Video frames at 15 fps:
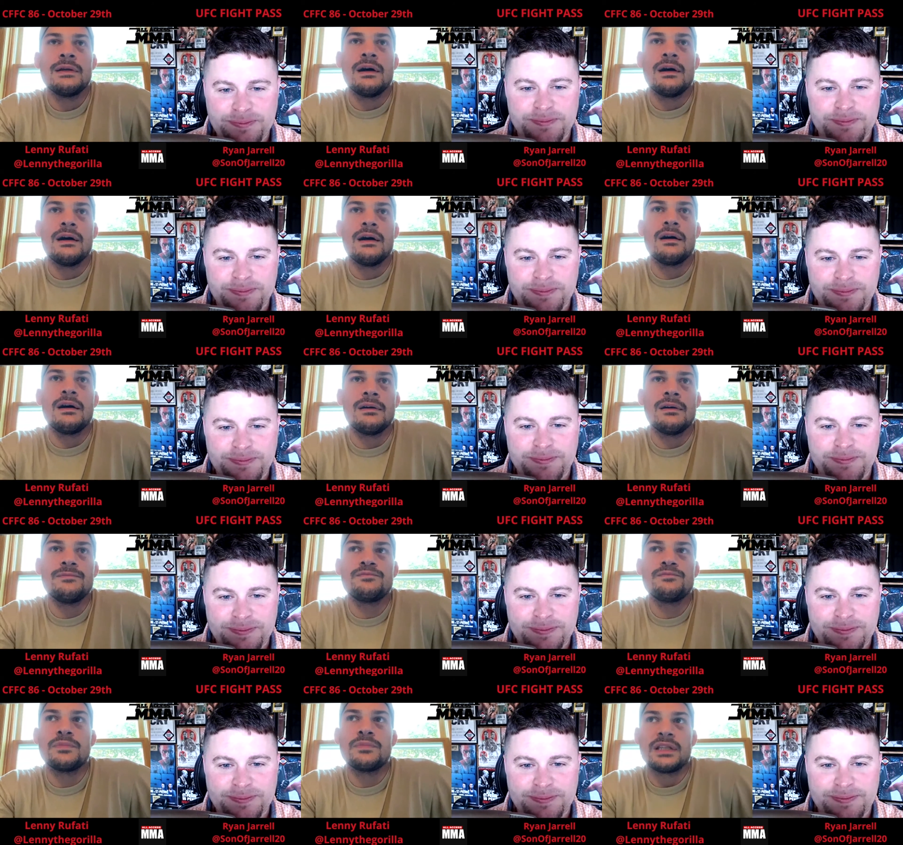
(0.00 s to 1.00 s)

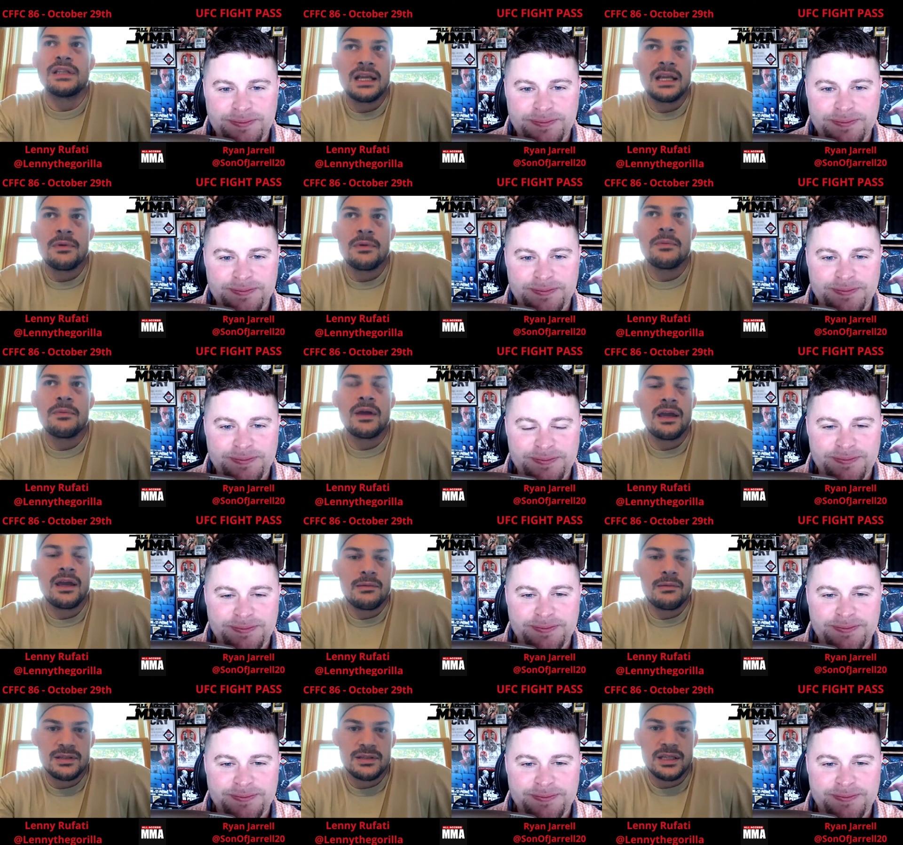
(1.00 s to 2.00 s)
Speaker 1: Um, but then MMA
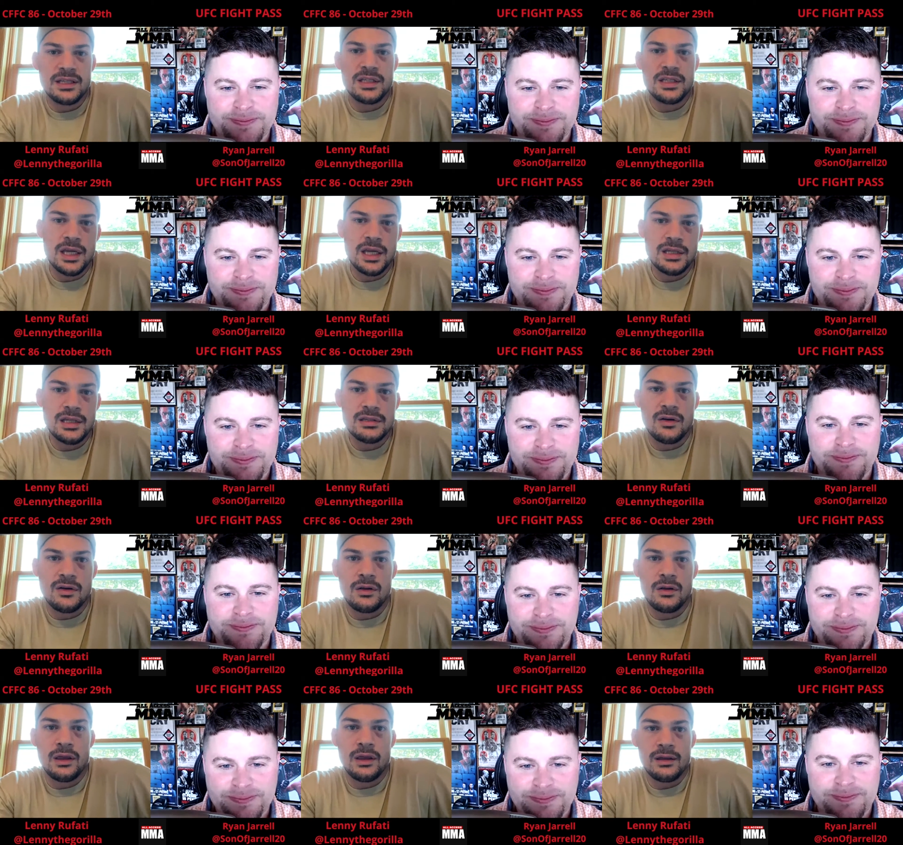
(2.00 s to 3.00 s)
obviously changes
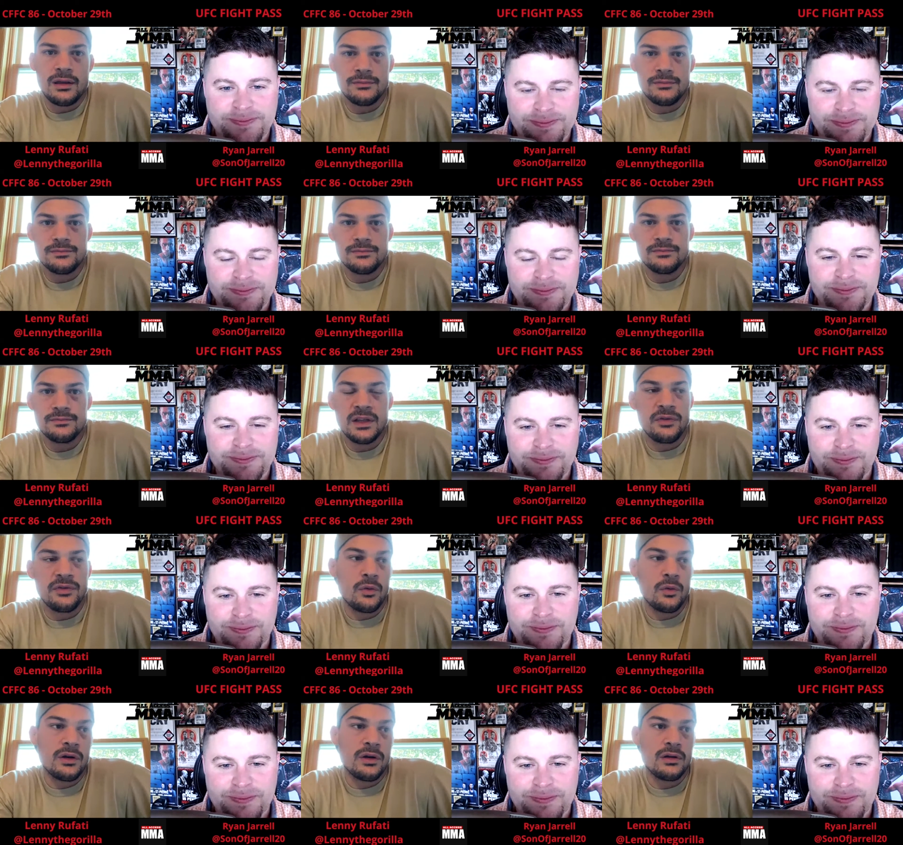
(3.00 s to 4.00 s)
all that if
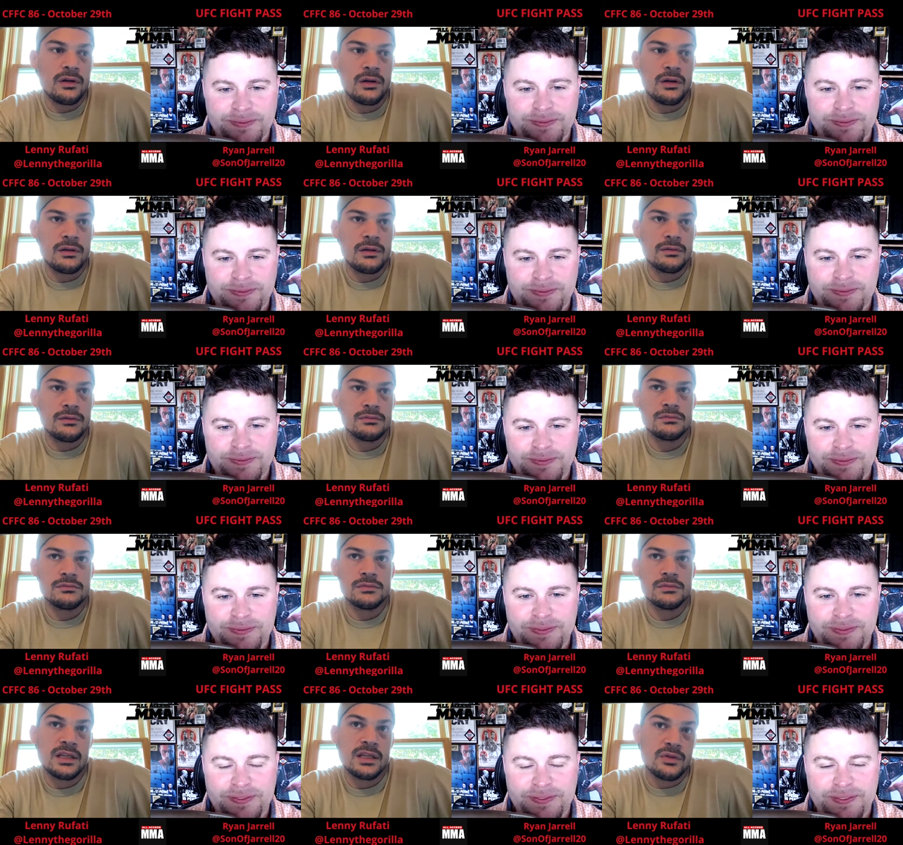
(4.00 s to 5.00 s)
you want to
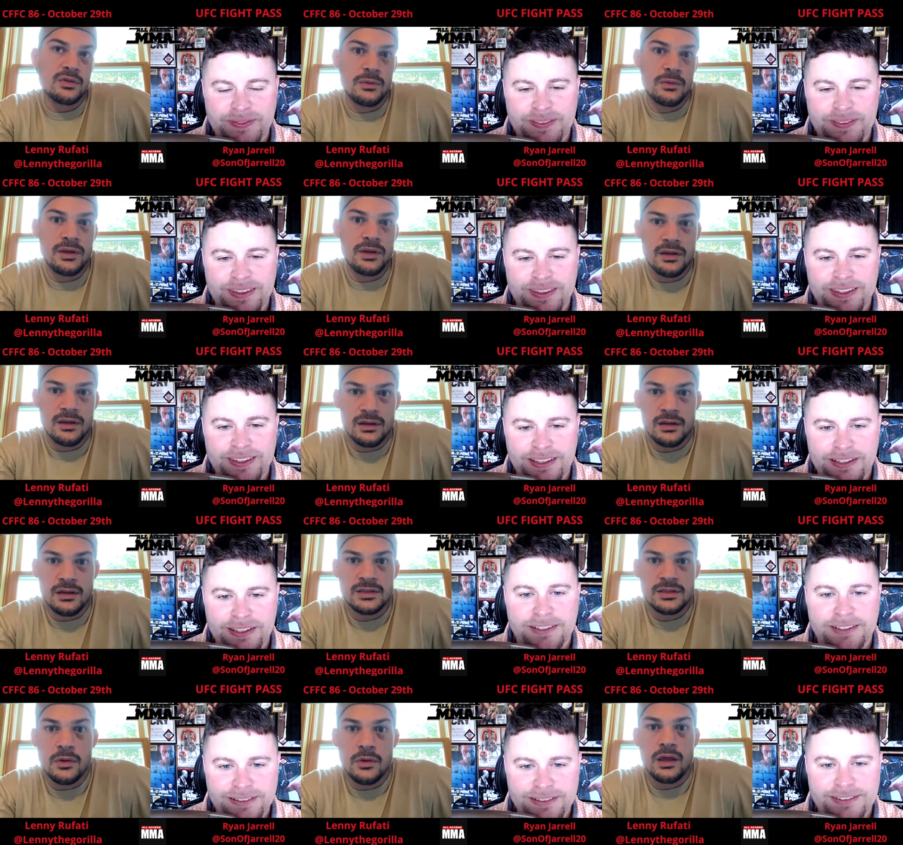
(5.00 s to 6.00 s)
unless you want to be a, a
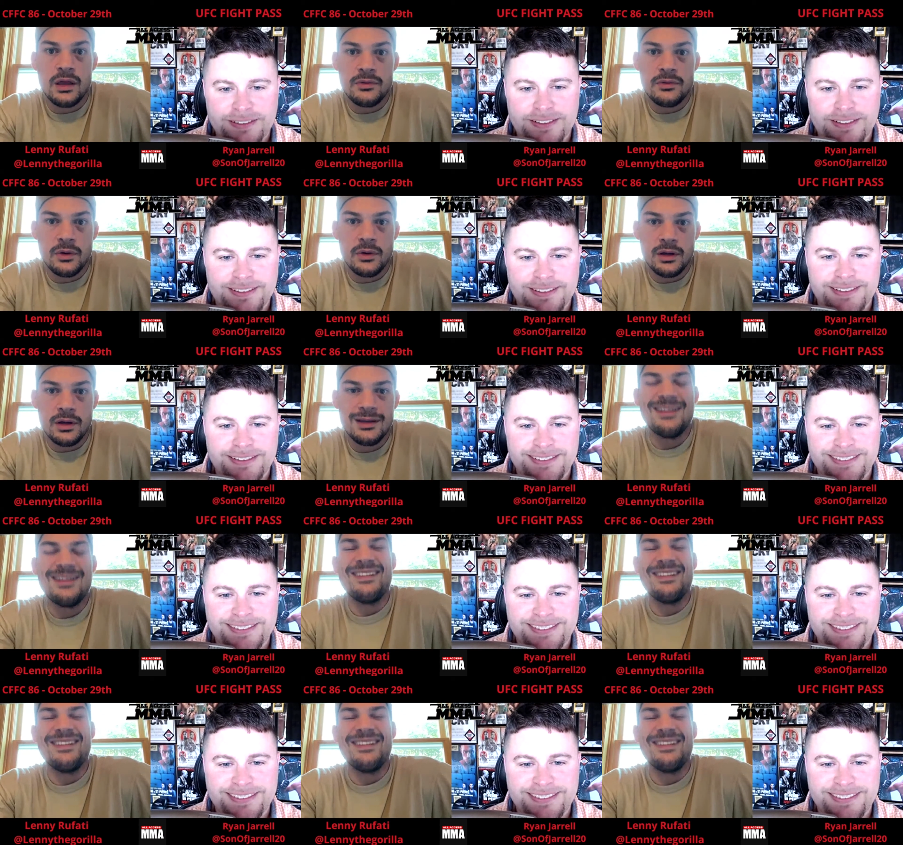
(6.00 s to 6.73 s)
small heavyweight.